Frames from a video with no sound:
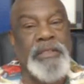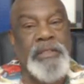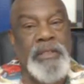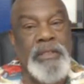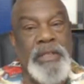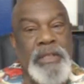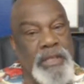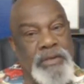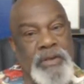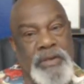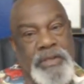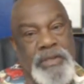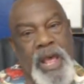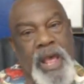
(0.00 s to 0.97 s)

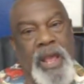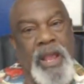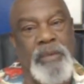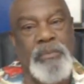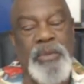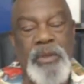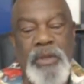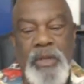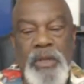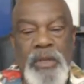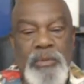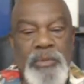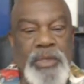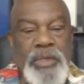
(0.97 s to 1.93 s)
Because what I'm saying
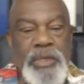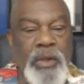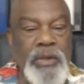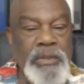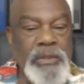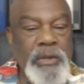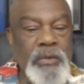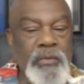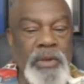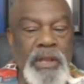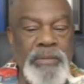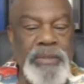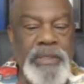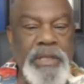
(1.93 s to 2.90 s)
is
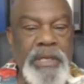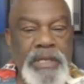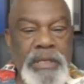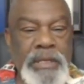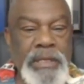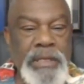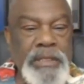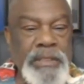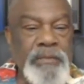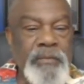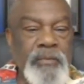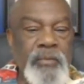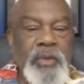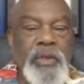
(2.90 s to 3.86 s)
the art
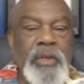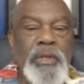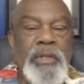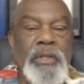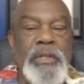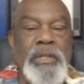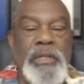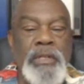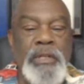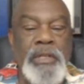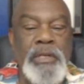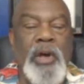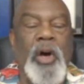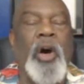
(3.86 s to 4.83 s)

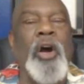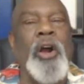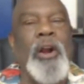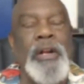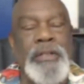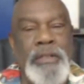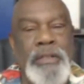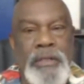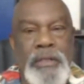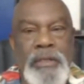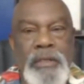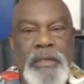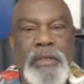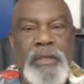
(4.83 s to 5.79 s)
of
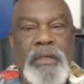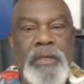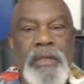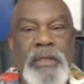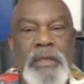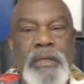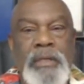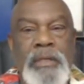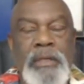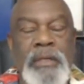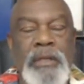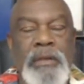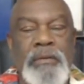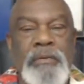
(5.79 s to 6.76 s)
conversation
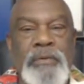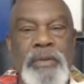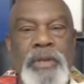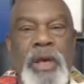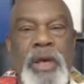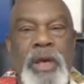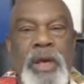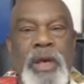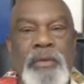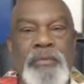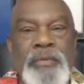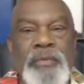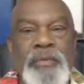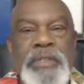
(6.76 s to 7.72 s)
is
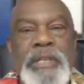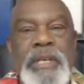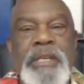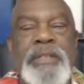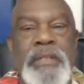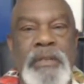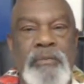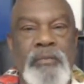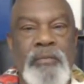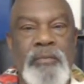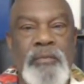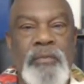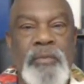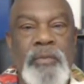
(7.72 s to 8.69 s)
being able to put
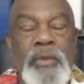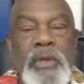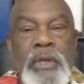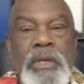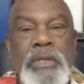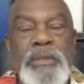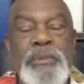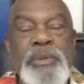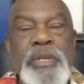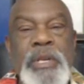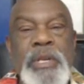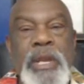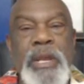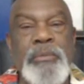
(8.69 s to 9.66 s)
thoughts
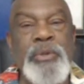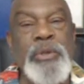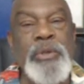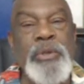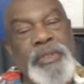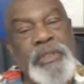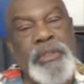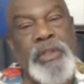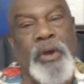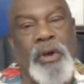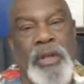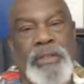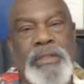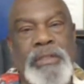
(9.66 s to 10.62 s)
in the person
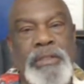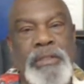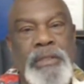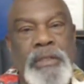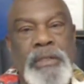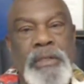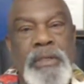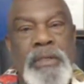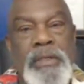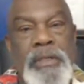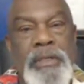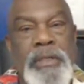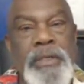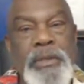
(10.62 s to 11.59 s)
you talk
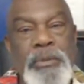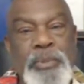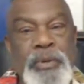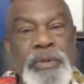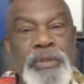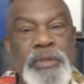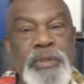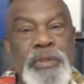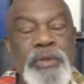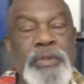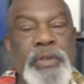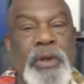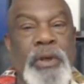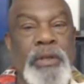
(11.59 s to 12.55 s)
to mind